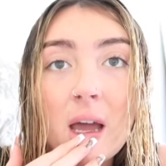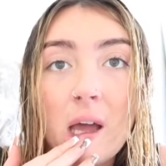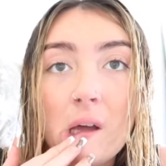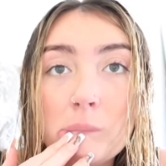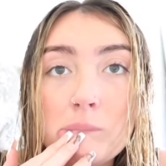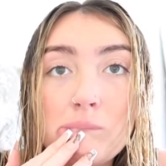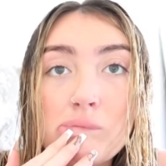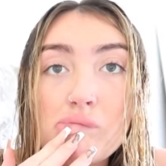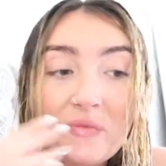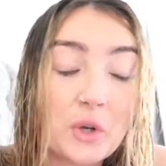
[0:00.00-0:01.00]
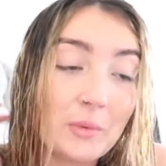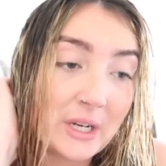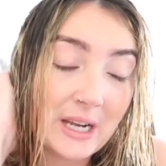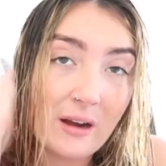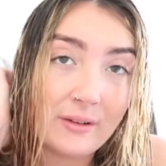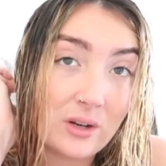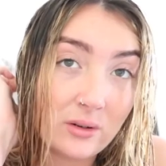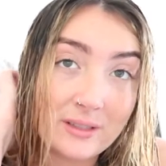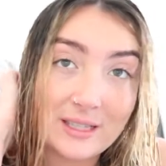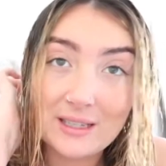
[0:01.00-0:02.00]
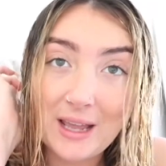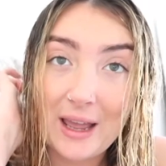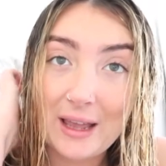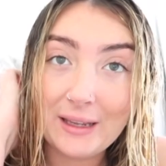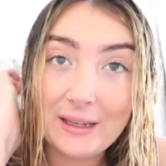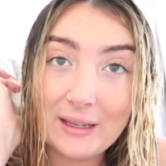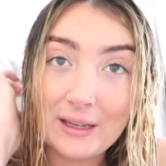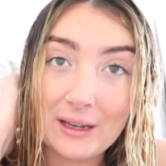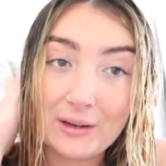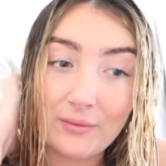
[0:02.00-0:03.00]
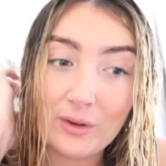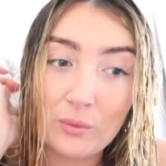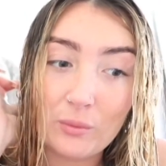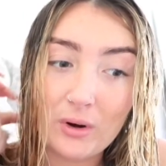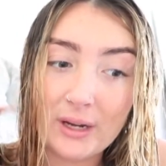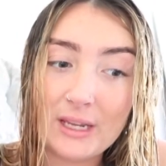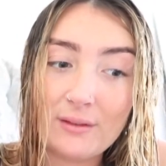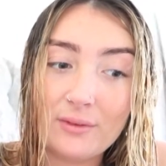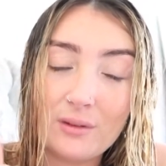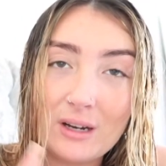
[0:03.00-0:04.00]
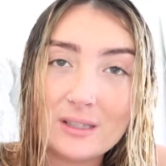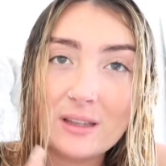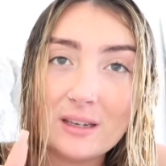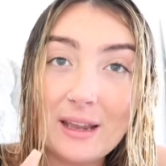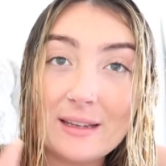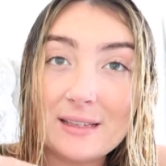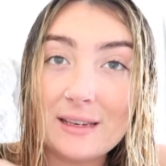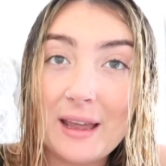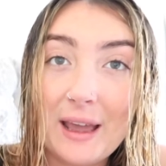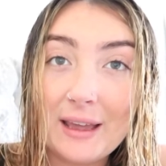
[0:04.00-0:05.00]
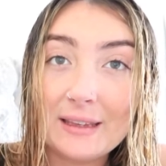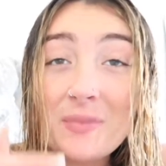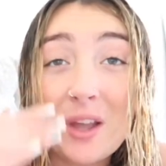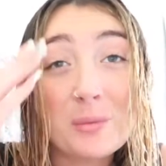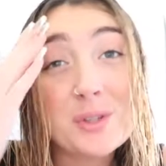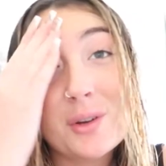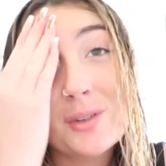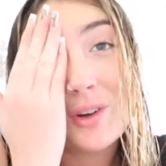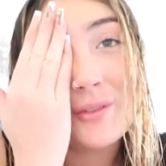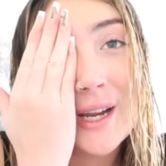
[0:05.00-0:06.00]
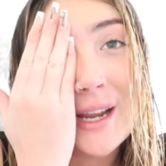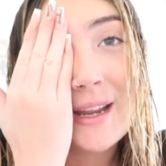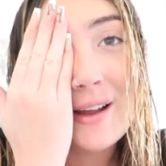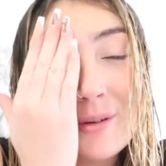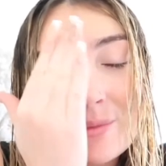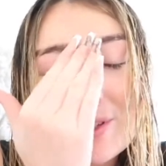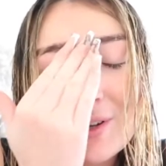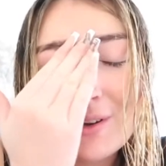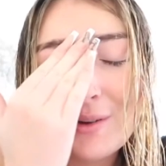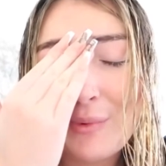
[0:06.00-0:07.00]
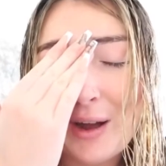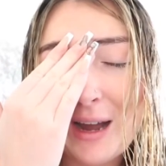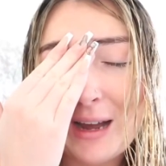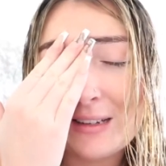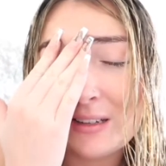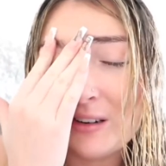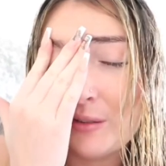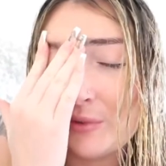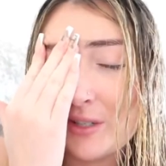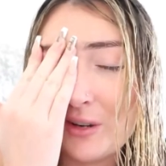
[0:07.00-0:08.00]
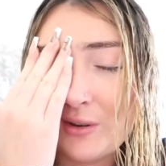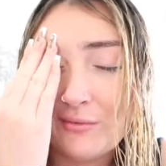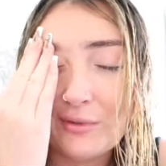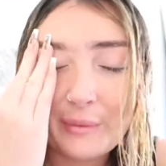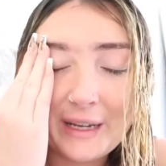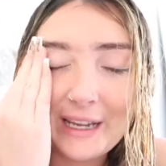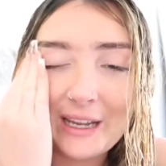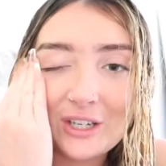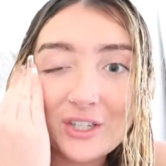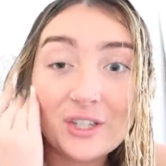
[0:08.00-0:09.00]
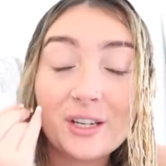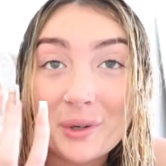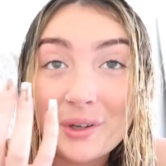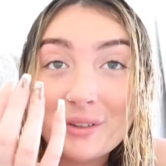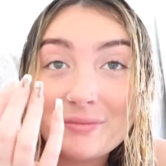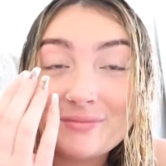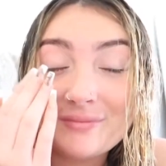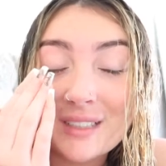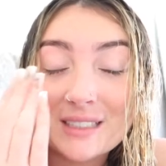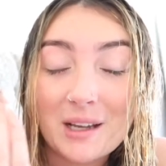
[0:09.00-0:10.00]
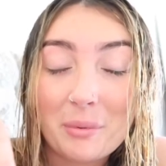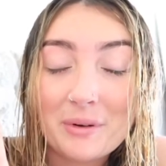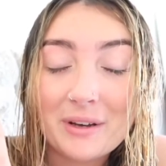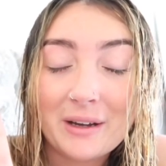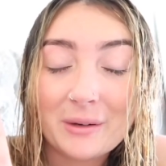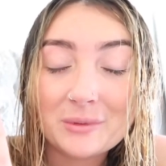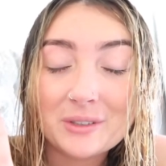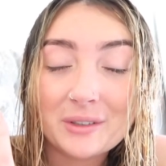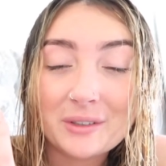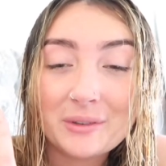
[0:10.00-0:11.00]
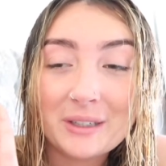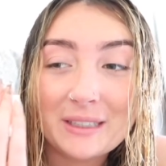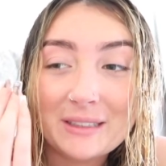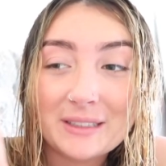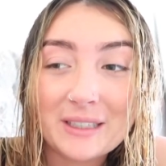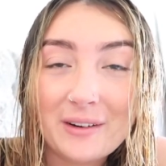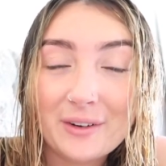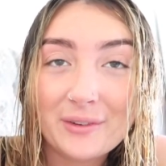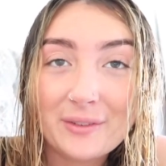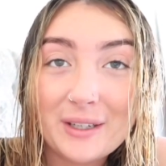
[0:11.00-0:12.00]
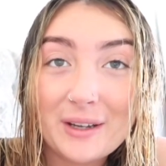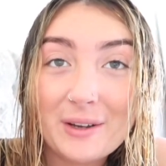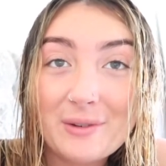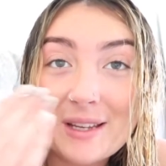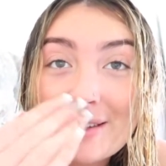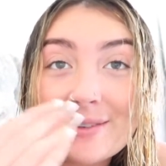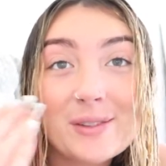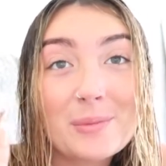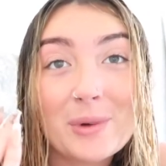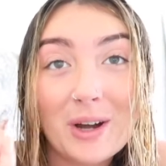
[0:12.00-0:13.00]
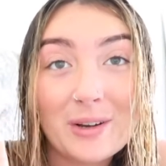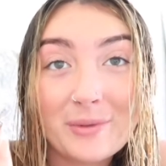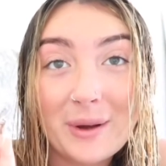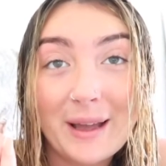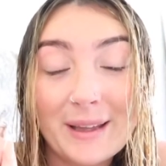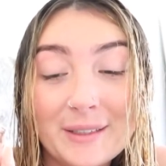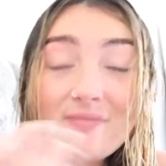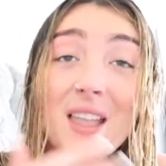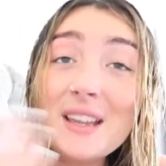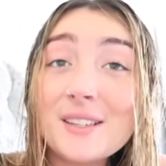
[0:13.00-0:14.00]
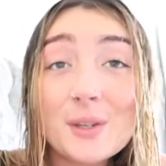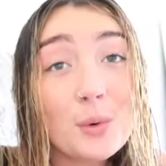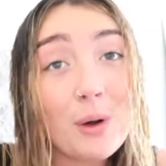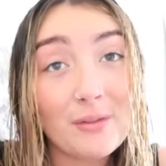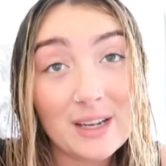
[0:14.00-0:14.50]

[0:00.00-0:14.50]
So I'm going to carry on today and film what I eat for the rest of the day today. I'm so sorry, I'm so bad, I'm so rubbish, but it's happened now, so I need to carry on the video in some kind of way. It's still quite